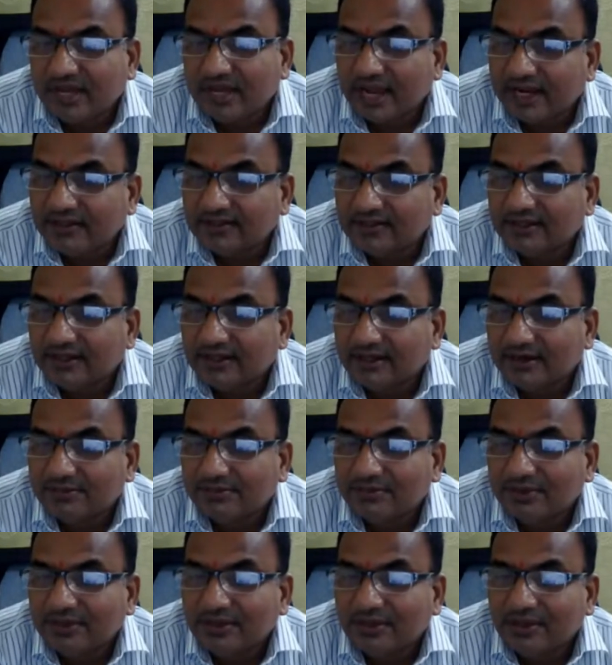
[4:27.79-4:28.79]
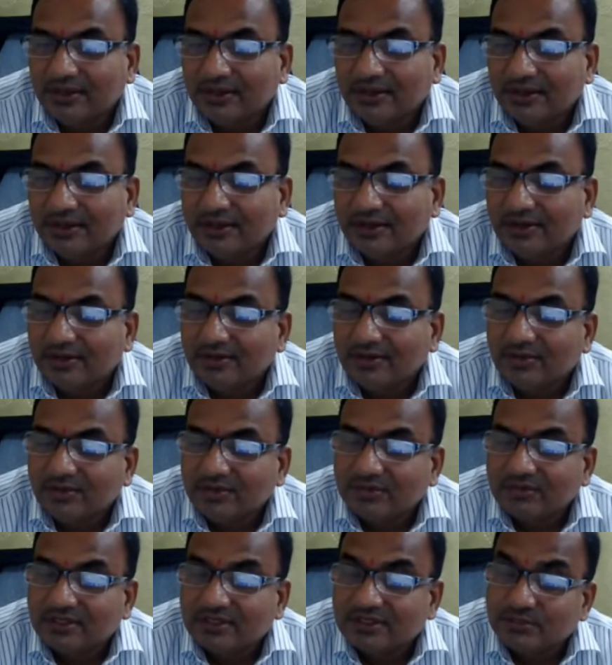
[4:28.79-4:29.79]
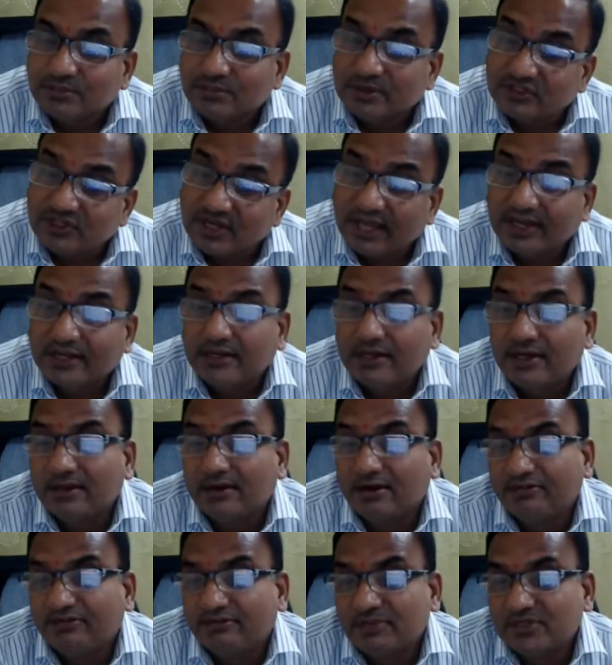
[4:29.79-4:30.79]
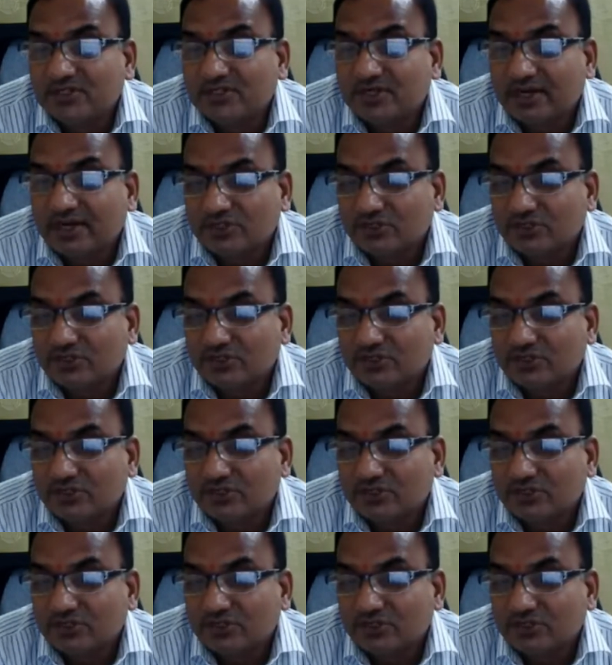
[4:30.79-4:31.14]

And uh, the speciality of Mr.